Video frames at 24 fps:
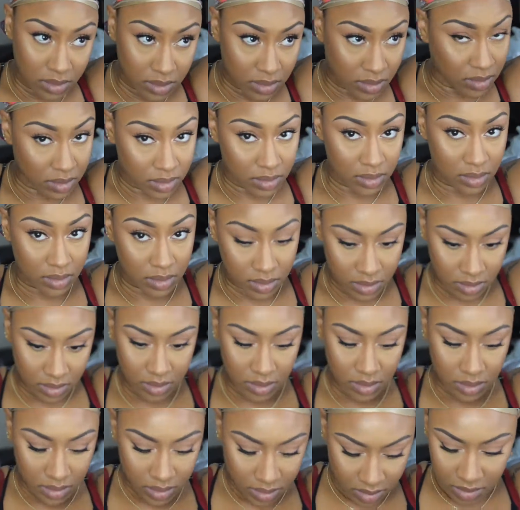And even though I
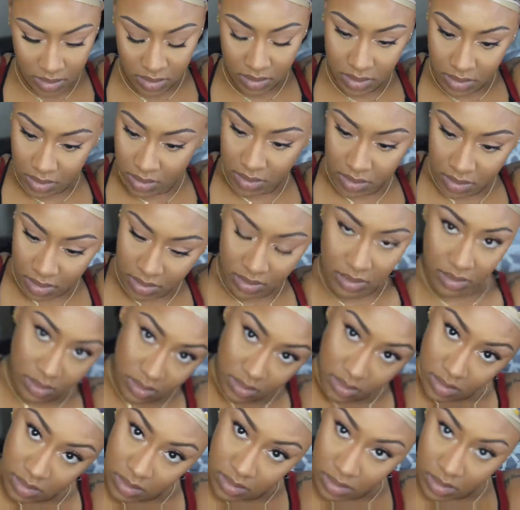have super fine
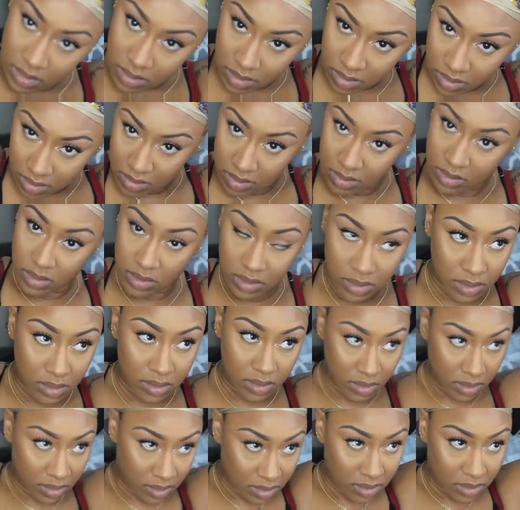hair,
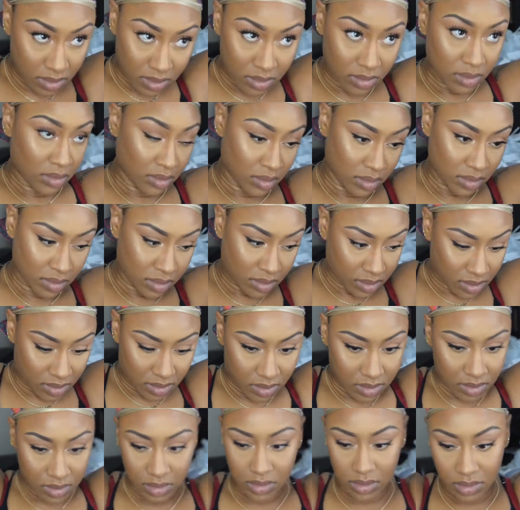um,
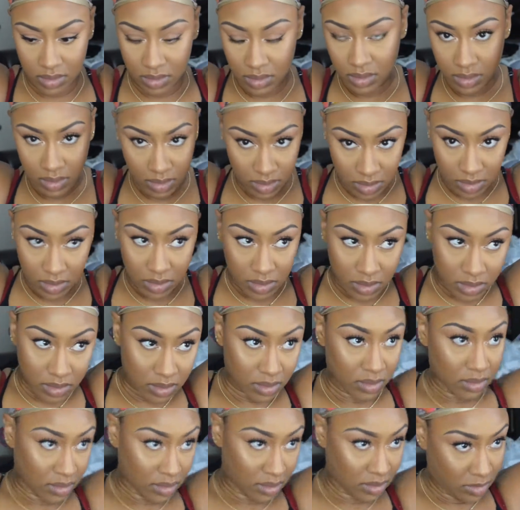with people with
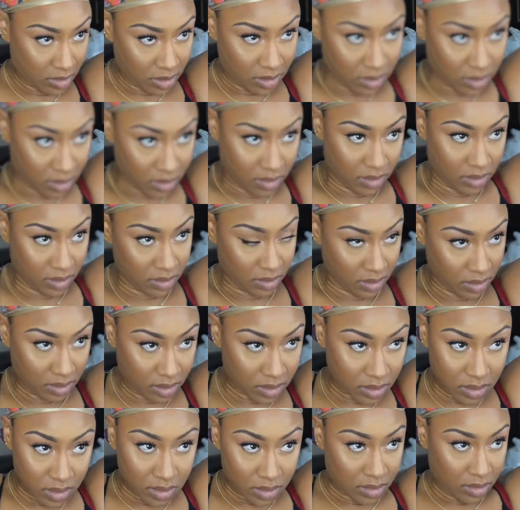thicker hair, I think you
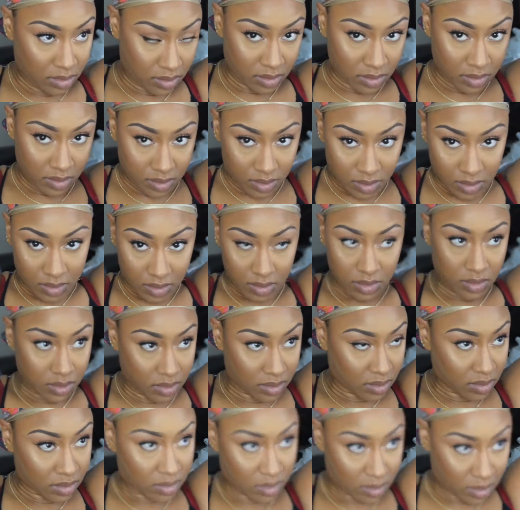probably have to do a lot more.
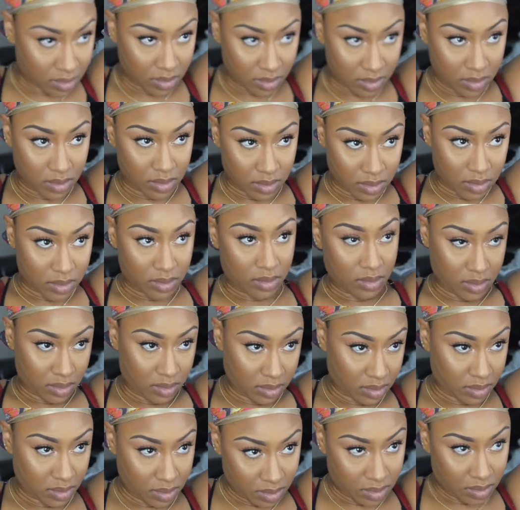But for me, all I
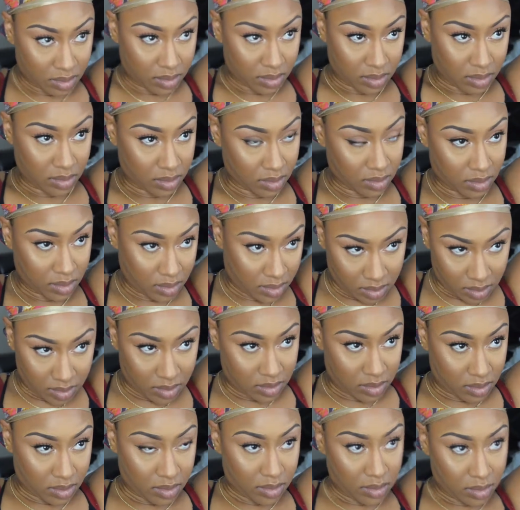have to really do
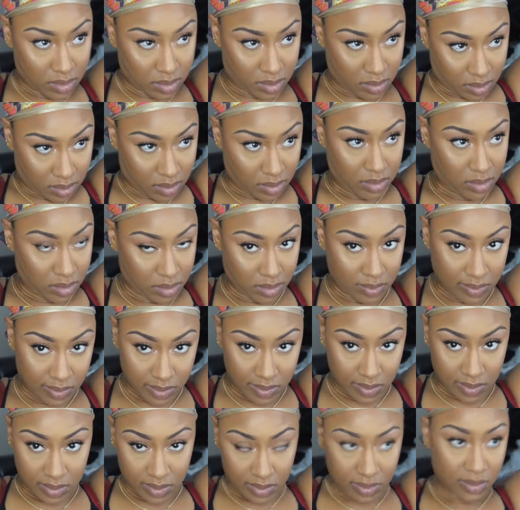is kind of
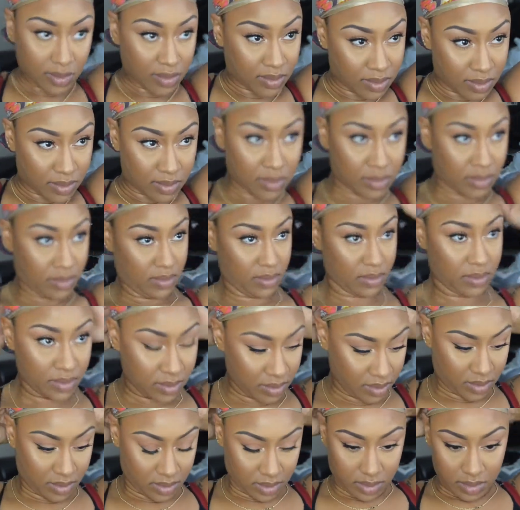um, braid a
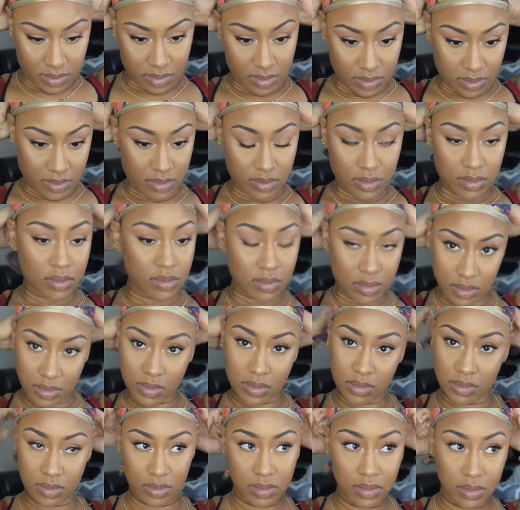ponytail, just kind of
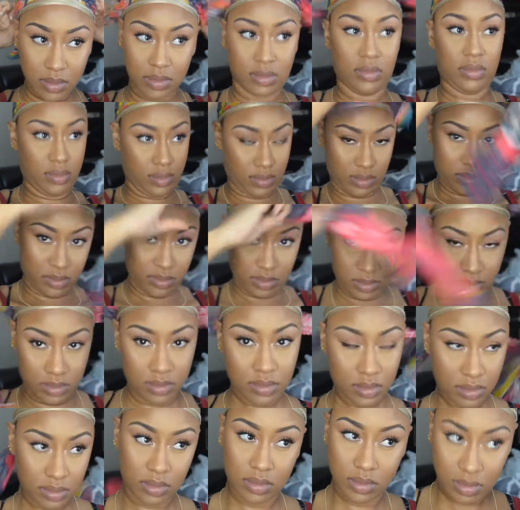get it nice
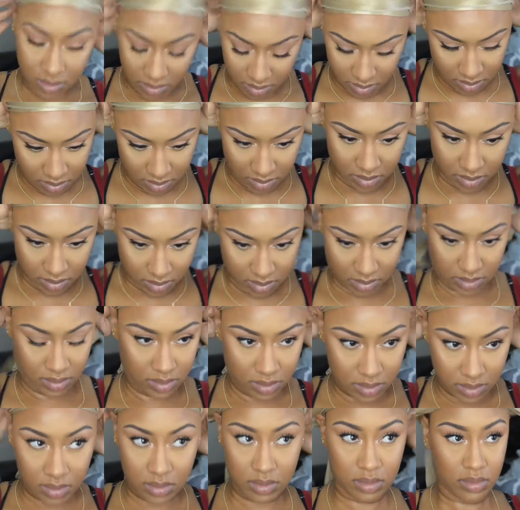and,
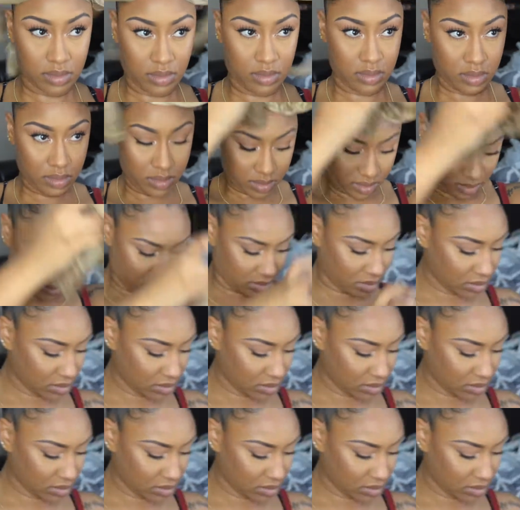you know,